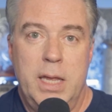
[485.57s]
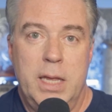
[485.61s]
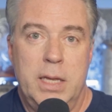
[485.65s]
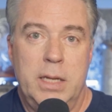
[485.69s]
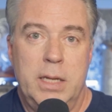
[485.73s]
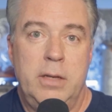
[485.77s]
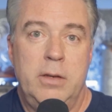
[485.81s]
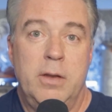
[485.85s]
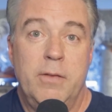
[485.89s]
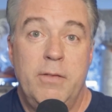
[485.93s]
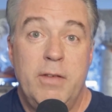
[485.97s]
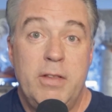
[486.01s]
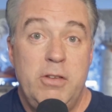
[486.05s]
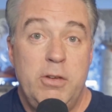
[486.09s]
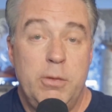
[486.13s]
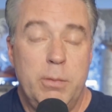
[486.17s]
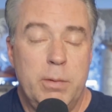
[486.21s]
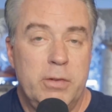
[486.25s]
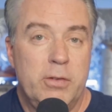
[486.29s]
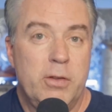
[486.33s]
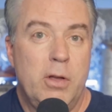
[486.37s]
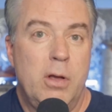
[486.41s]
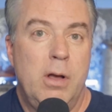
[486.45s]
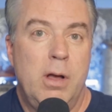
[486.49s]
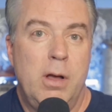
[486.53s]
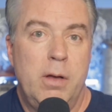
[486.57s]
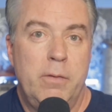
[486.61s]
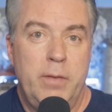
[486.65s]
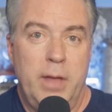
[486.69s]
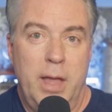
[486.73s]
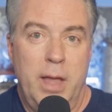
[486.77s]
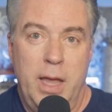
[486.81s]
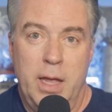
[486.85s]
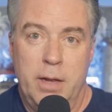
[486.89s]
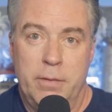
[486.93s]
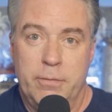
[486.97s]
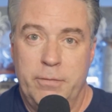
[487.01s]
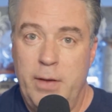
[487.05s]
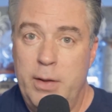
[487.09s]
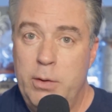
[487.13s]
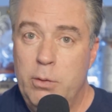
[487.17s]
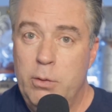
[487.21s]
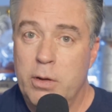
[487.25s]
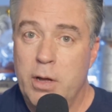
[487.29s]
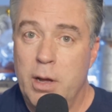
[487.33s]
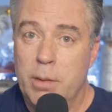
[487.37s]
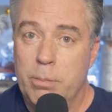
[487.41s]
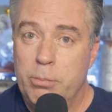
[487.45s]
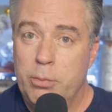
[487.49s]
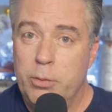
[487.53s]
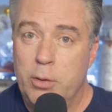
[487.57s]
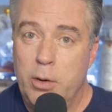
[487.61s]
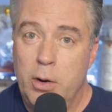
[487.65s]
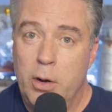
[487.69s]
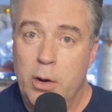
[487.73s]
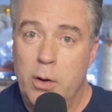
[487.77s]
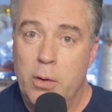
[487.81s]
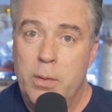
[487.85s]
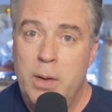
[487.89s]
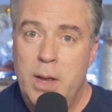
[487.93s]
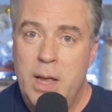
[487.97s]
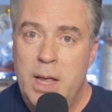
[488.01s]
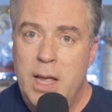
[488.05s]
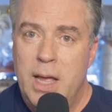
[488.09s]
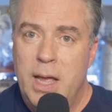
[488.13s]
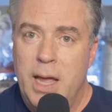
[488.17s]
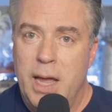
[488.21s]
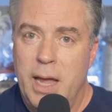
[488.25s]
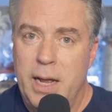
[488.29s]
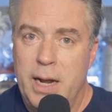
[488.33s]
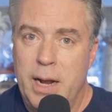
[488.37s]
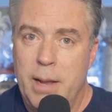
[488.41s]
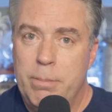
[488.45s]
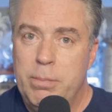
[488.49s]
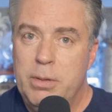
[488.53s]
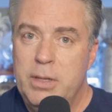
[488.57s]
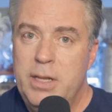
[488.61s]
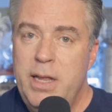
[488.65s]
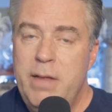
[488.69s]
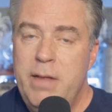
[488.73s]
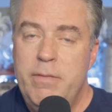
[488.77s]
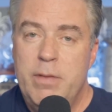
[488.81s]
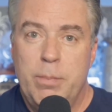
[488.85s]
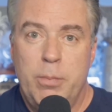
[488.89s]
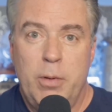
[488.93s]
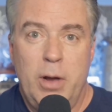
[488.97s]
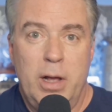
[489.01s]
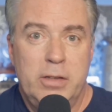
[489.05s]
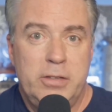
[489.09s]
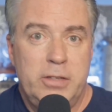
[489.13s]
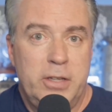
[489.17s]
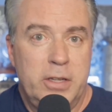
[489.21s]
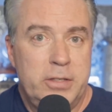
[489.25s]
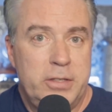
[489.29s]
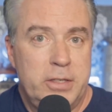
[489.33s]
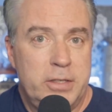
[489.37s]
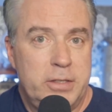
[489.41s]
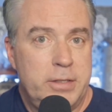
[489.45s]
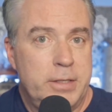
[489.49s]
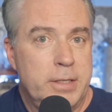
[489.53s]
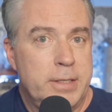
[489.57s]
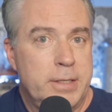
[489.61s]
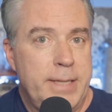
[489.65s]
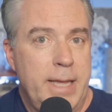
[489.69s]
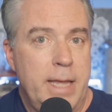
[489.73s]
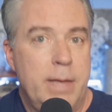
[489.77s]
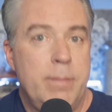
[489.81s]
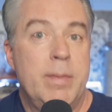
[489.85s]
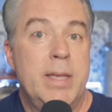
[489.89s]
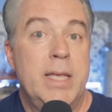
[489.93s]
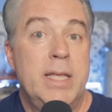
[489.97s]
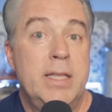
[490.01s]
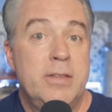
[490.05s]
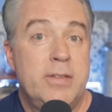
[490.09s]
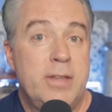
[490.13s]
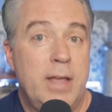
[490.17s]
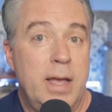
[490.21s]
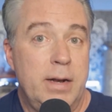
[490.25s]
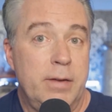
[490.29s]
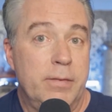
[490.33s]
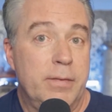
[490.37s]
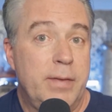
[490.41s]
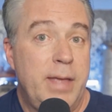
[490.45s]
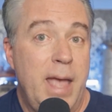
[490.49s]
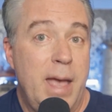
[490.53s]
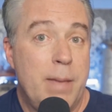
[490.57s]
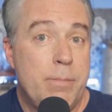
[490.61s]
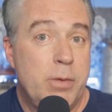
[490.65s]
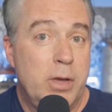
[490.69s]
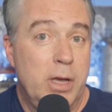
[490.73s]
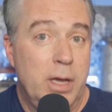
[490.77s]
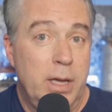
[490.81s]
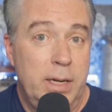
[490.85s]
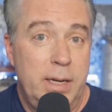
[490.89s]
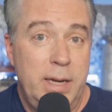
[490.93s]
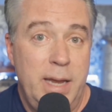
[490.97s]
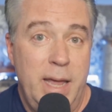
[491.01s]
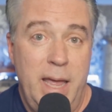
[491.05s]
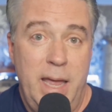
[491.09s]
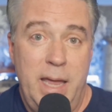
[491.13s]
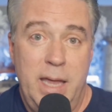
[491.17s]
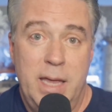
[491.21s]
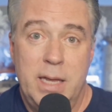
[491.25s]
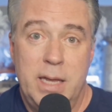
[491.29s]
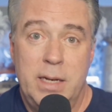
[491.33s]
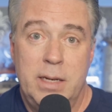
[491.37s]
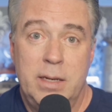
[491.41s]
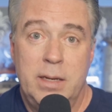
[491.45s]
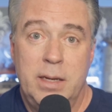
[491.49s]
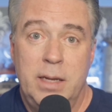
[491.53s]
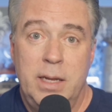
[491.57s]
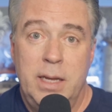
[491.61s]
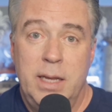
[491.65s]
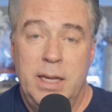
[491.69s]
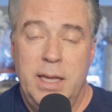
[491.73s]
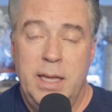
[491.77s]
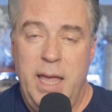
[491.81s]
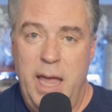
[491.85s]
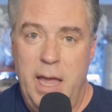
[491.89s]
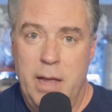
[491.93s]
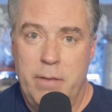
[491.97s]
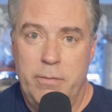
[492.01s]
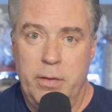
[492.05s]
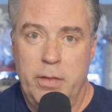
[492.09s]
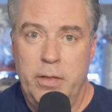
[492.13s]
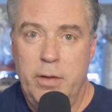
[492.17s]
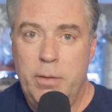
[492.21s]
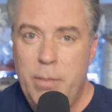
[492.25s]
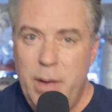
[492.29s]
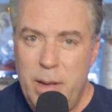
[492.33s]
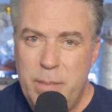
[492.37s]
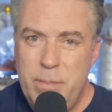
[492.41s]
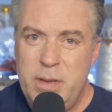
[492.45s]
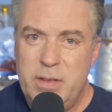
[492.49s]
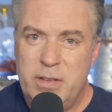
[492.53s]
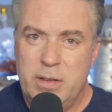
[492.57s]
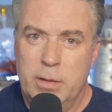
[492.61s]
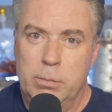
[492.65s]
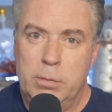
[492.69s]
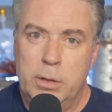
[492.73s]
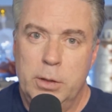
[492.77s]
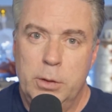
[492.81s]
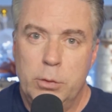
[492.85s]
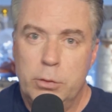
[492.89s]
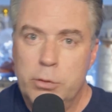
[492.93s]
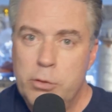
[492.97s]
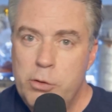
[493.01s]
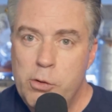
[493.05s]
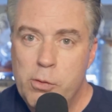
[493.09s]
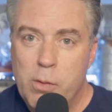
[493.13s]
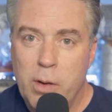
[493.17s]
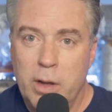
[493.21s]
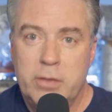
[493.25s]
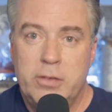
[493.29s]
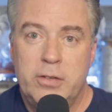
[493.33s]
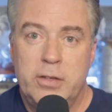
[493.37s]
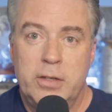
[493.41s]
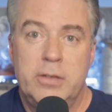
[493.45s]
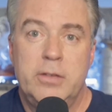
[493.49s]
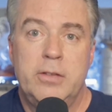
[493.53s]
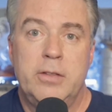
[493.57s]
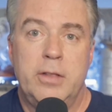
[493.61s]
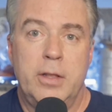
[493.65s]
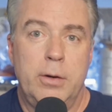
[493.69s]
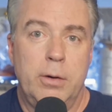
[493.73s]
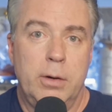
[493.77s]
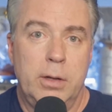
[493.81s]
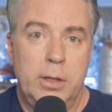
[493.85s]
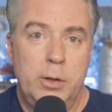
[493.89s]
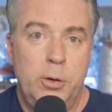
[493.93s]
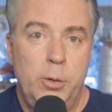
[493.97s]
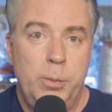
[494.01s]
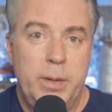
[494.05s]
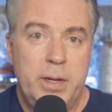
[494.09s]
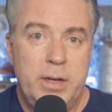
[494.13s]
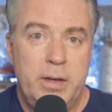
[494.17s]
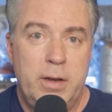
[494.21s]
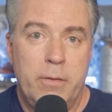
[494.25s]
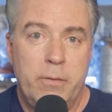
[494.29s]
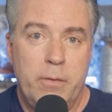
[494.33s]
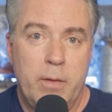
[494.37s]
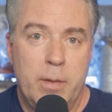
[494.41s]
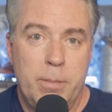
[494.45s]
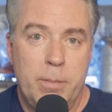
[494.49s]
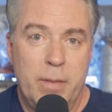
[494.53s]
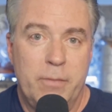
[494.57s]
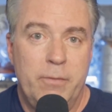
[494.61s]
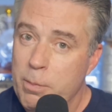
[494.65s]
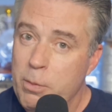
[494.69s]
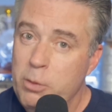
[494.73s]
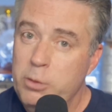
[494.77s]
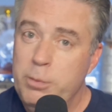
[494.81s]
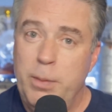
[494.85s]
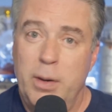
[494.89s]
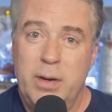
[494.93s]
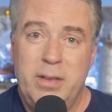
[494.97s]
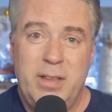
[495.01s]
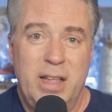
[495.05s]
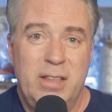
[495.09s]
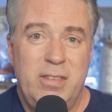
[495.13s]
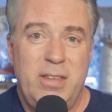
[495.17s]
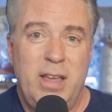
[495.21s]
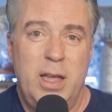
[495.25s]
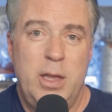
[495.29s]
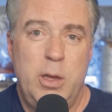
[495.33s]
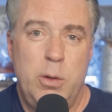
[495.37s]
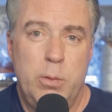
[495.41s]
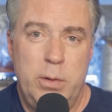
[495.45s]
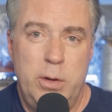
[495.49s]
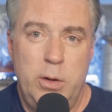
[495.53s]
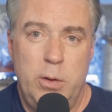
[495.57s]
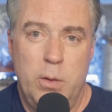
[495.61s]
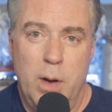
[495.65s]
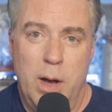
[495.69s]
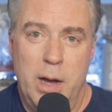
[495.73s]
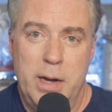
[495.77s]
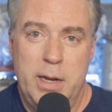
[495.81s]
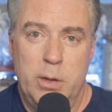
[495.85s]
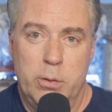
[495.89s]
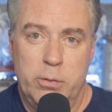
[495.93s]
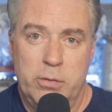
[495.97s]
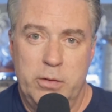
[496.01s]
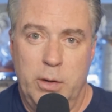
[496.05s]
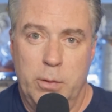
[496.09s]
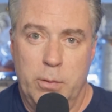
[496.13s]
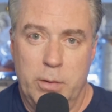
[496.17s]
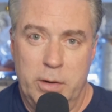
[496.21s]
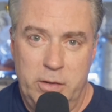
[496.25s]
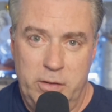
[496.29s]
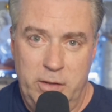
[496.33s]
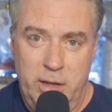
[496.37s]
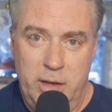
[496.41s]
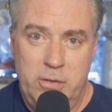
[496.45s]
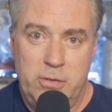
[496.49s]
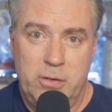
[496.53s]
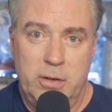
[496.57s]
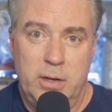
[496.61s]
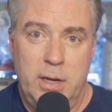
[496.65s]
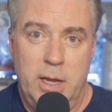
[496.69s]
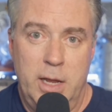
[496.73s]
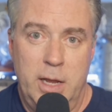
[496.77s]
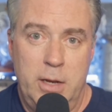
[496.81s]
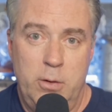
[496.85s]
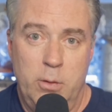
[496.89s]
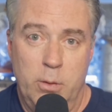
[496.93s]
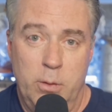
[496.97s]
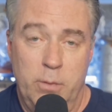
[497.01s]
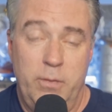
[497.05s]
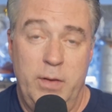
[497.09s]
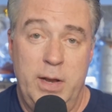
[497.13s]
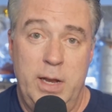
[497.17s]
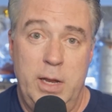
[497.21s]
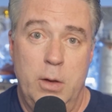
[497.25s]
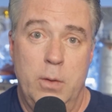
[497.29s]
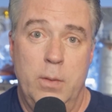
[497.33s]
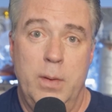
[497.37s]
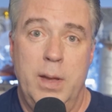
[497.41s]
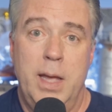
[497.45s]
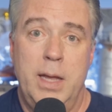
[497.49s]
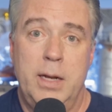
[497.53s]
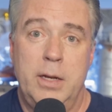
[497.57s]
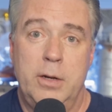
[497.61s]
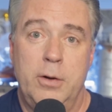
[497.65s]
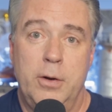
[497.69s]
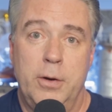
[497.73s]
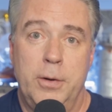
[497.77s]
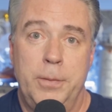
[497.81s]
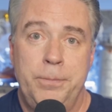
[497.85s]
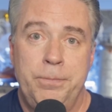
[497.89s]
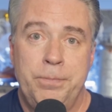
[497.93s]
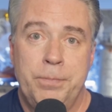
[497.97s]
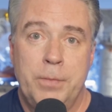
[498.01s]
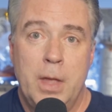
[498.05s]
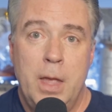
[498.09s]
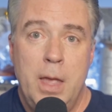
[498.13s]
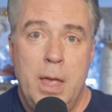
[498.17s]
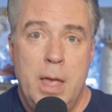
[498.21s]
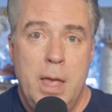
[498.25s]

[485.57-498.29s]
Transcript: in DaVinci Resolve and Final Cut Pro. And I believe the process is the same inside of CapCut and Canva. There might be some little nuances that are a little bit different. For the most part, that's how you would do audio synchronization in your video editor.